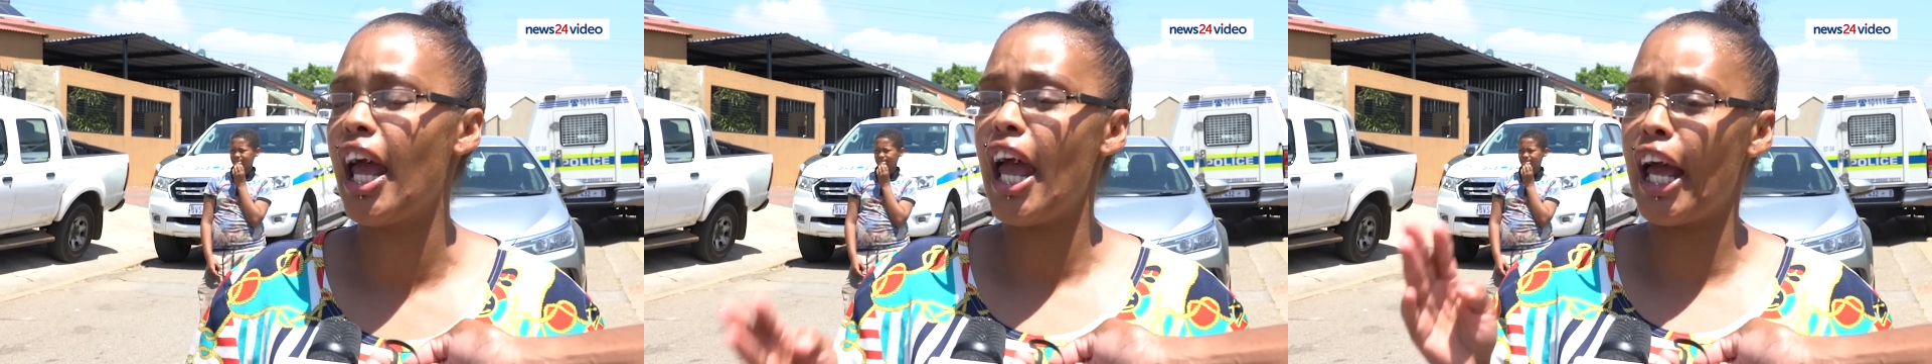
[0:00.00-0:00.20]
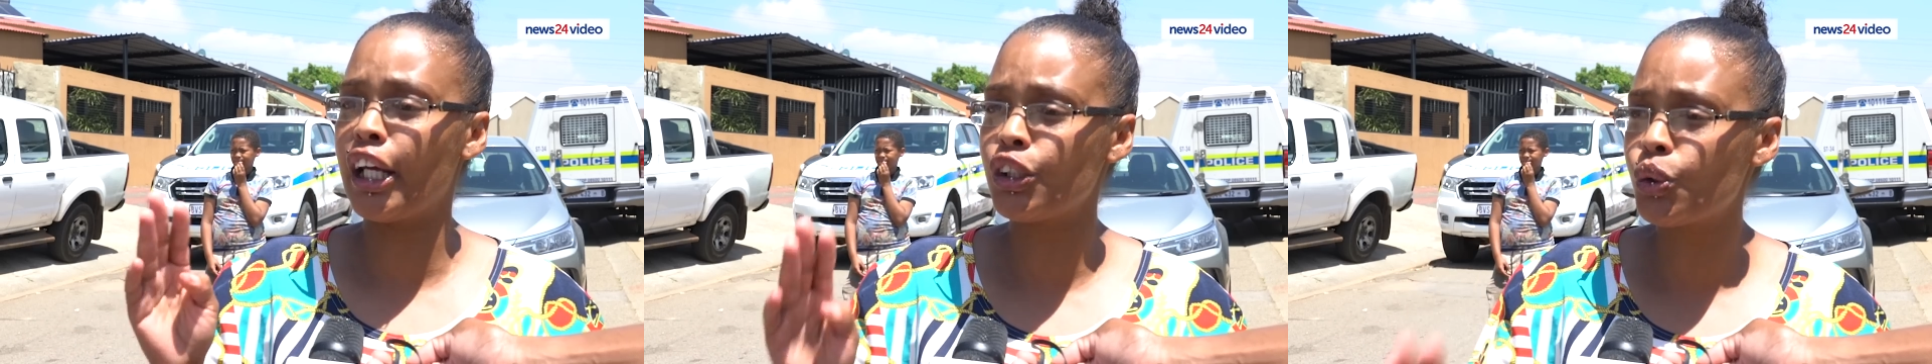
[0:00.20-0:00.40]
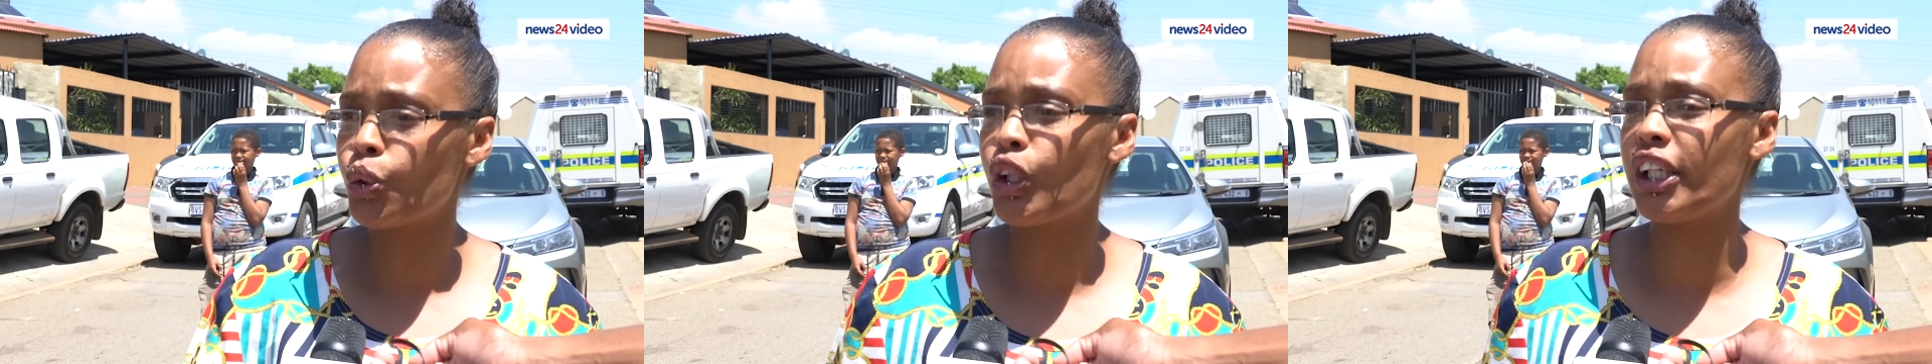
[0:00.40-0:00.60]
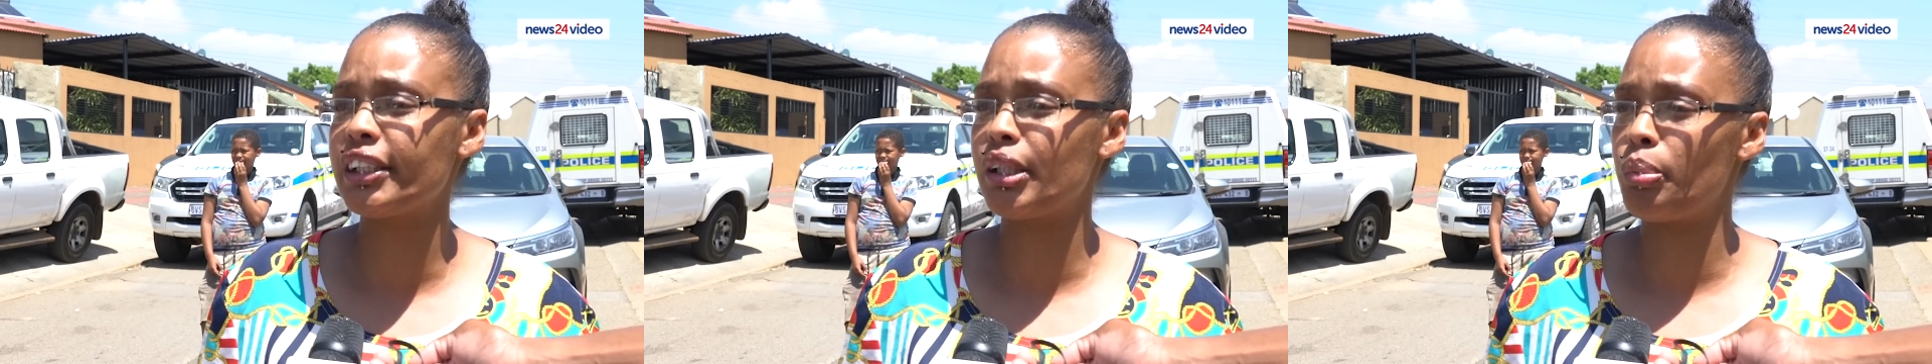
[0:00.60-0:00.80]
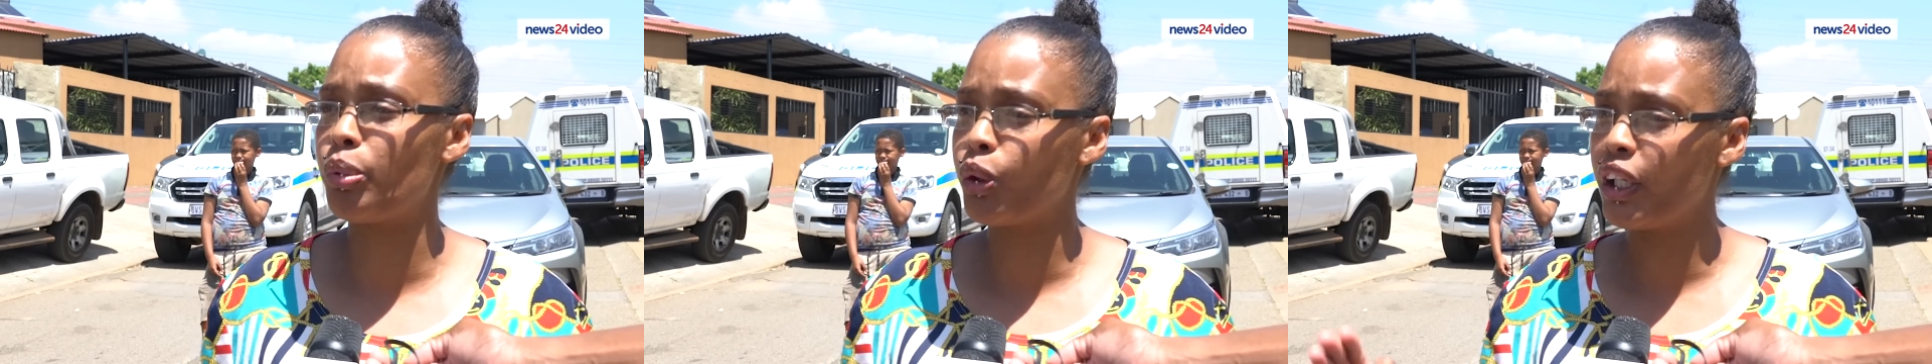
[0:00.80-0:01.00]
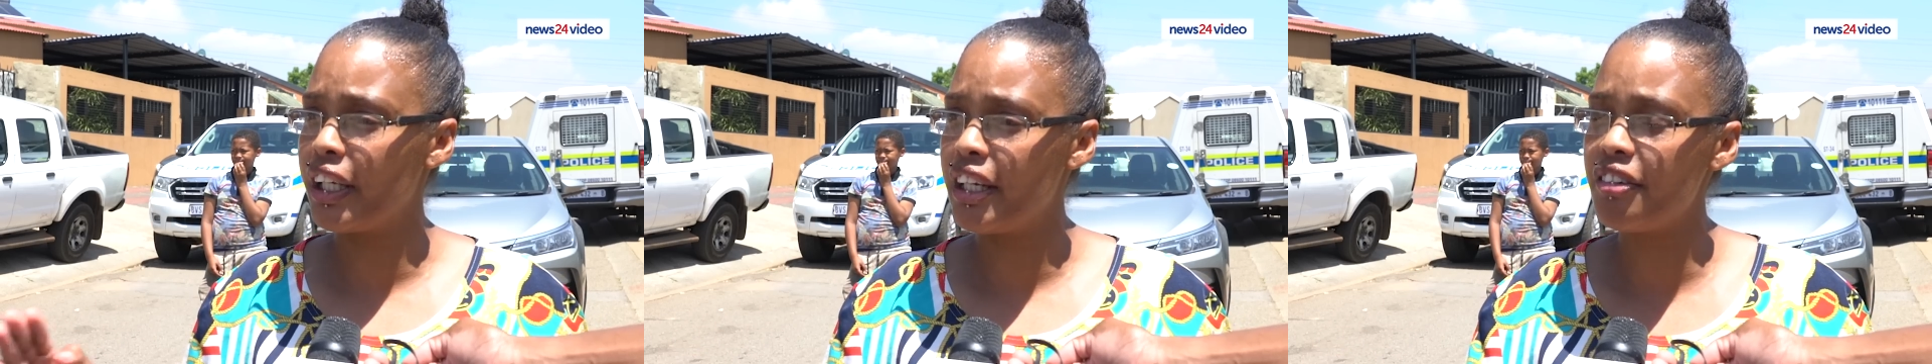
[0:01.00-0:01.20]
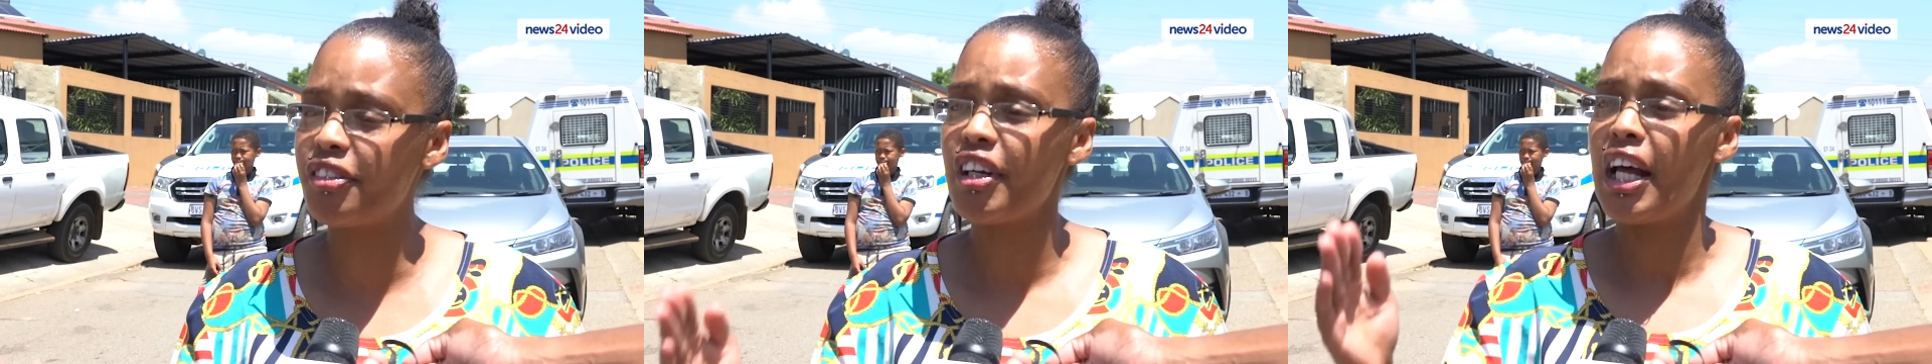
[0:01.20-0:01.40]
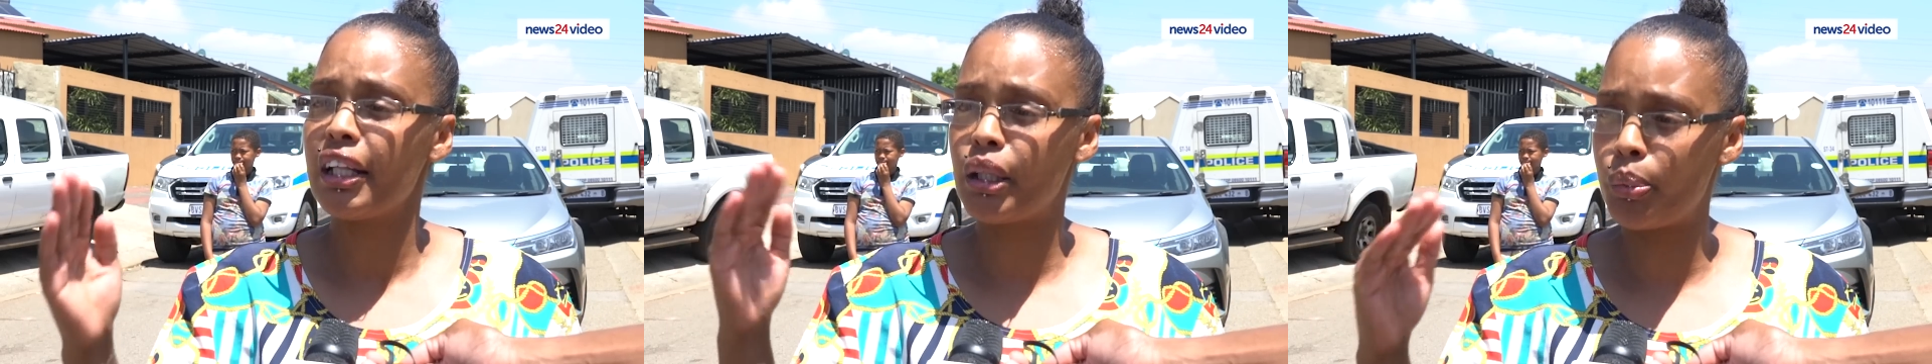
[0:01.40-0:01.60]
As soon as the
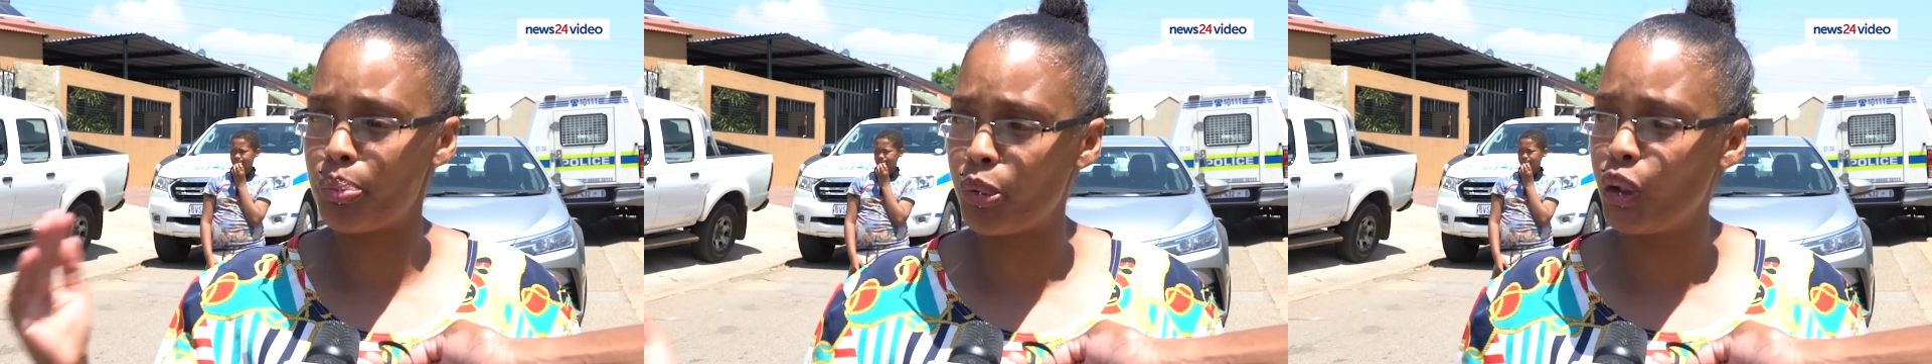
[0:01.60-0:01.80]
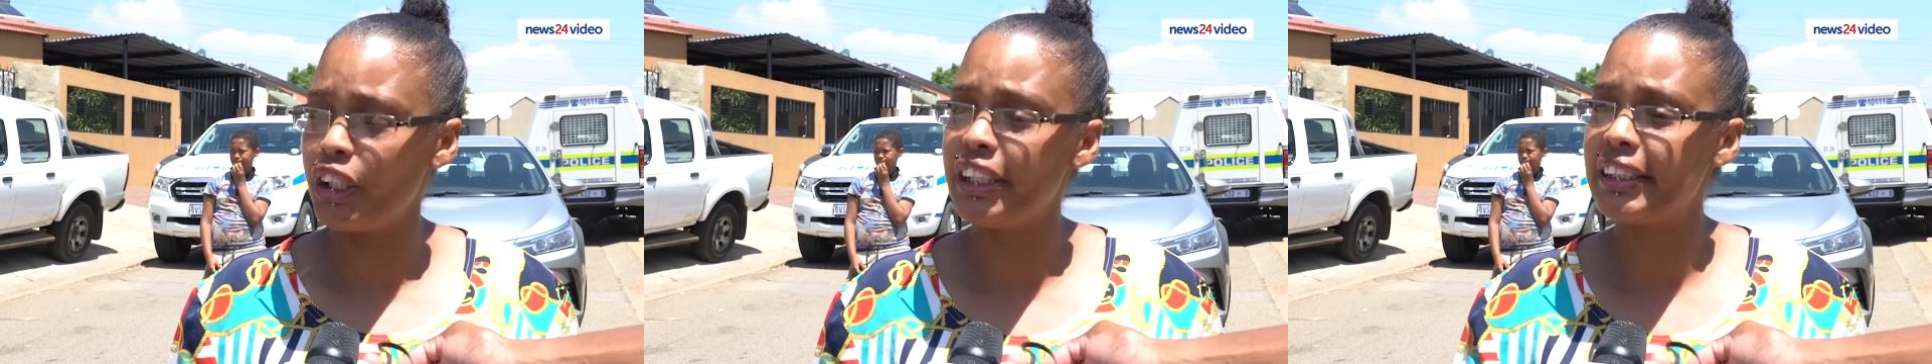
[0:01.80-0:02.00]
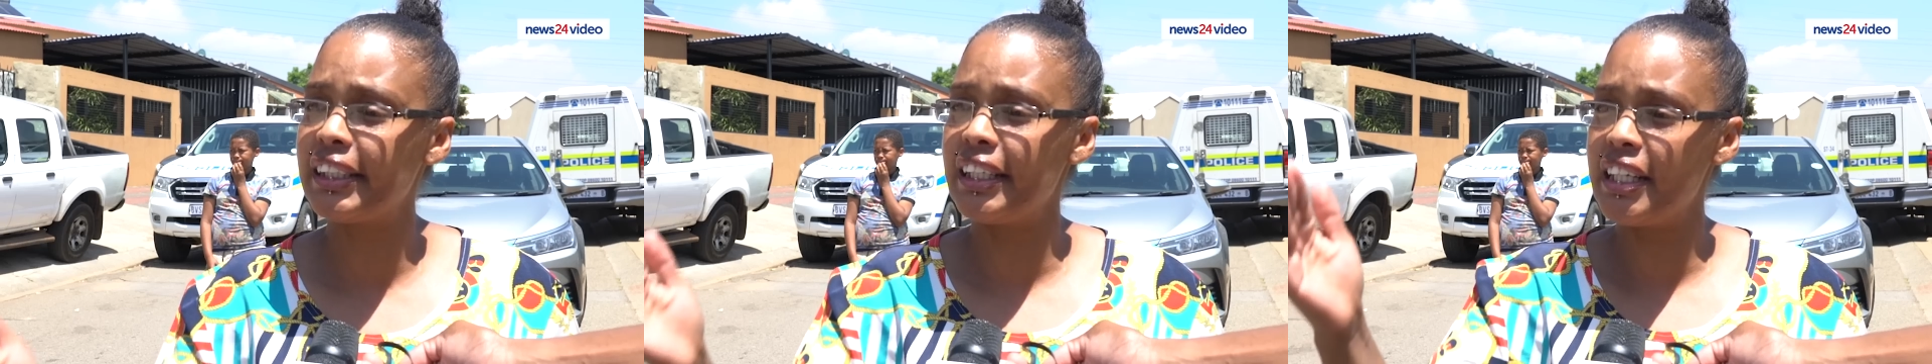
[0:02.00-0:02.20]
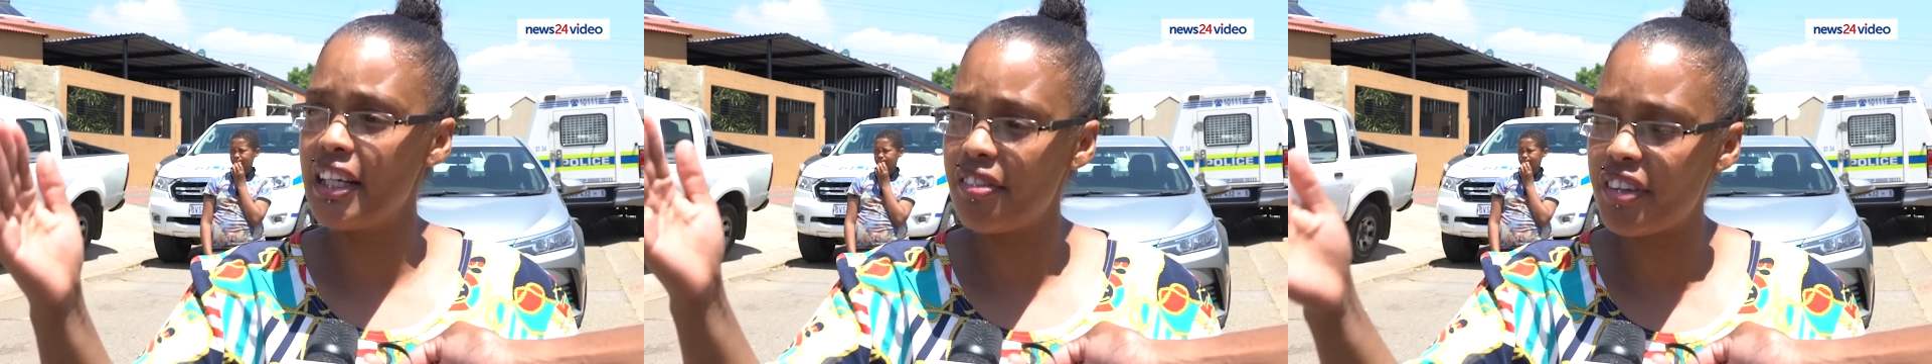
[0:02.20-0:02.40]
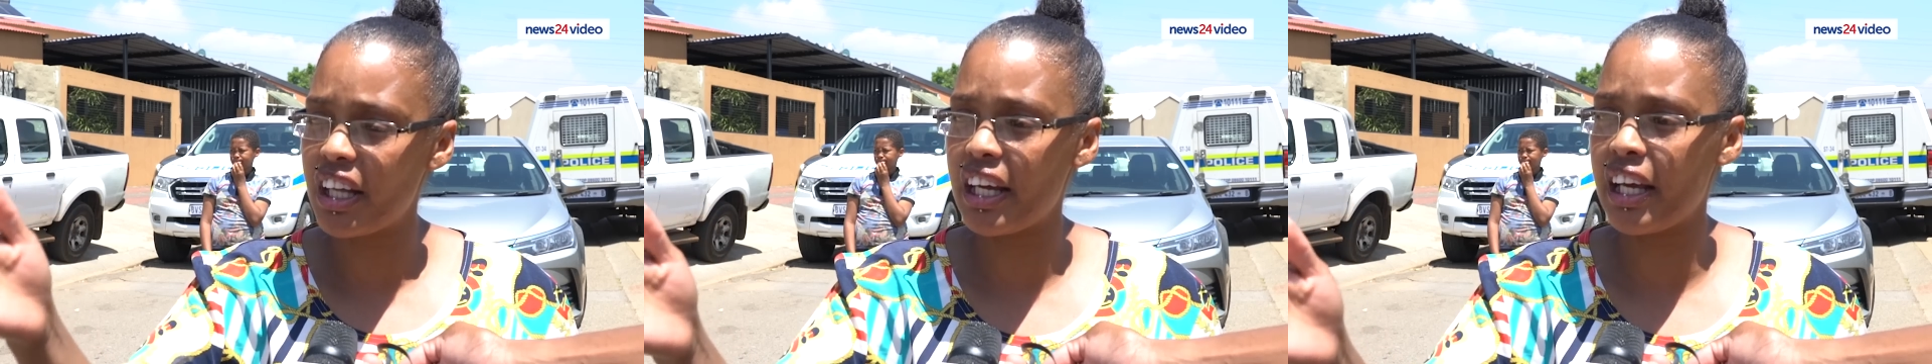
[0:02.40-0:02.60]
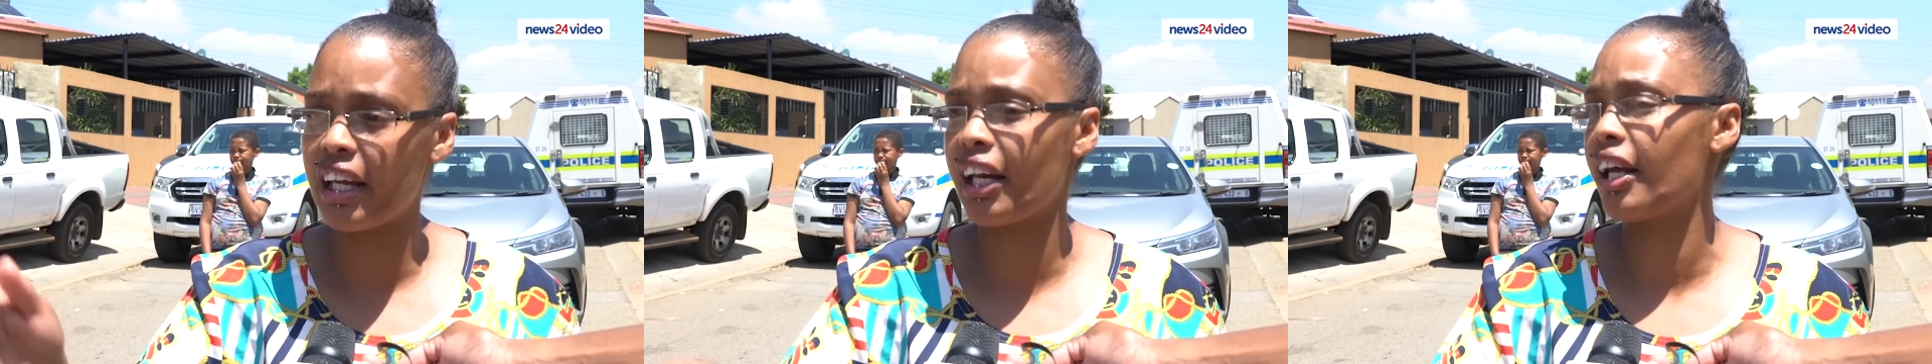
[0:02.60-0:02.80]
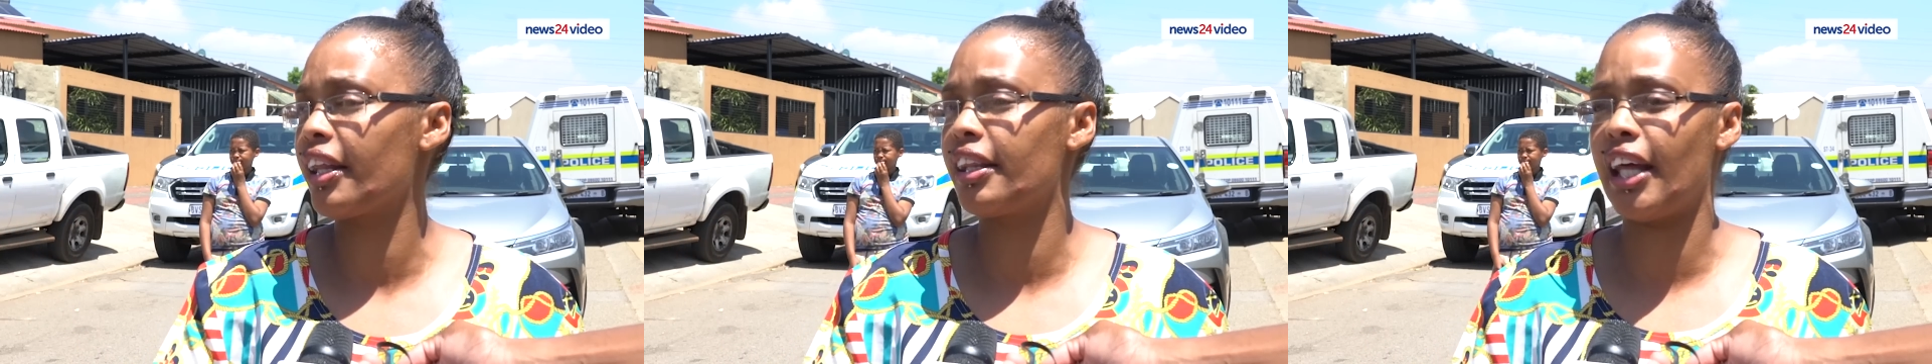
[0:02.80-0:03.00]
police leave the area,